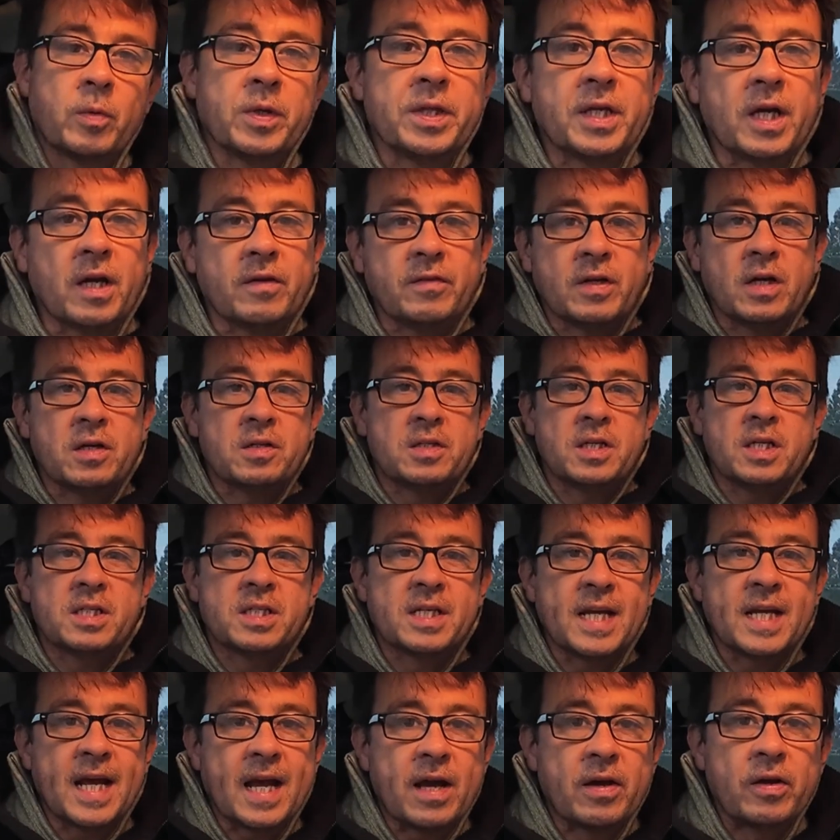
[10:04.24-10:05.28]
one thing I
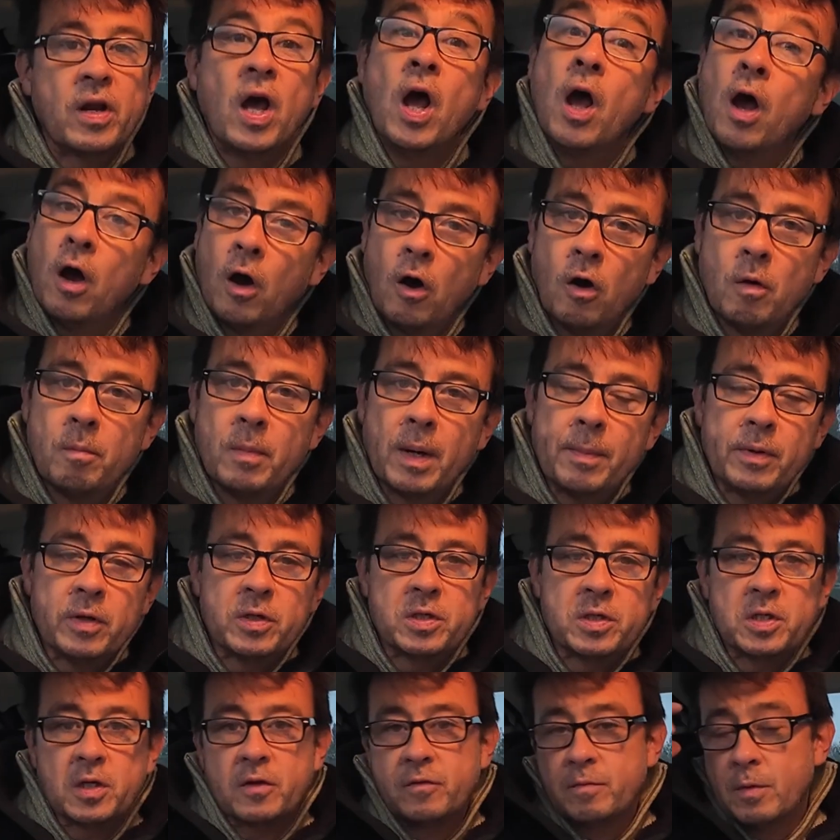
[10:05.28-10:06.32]
noticed down on my
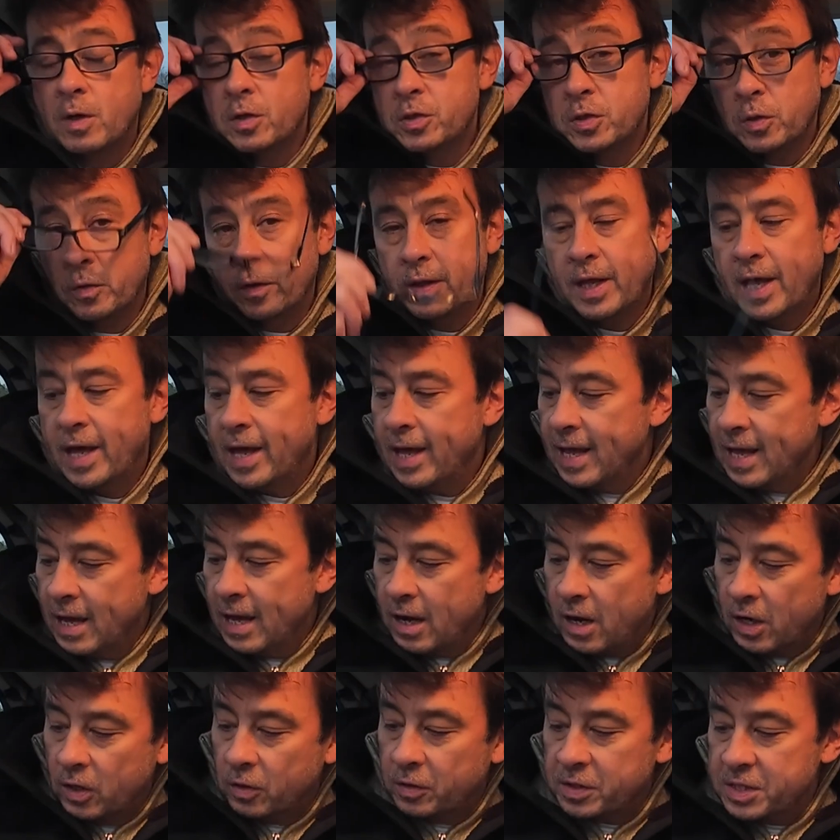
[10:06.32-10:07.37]
Bluetooth module there,
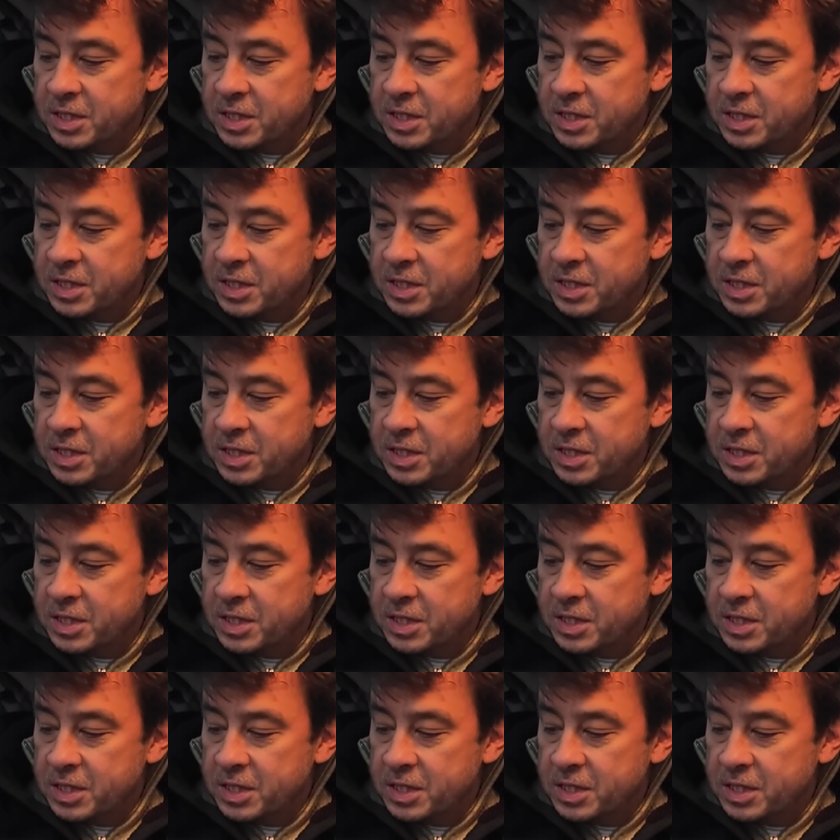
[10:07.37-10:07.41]
I've got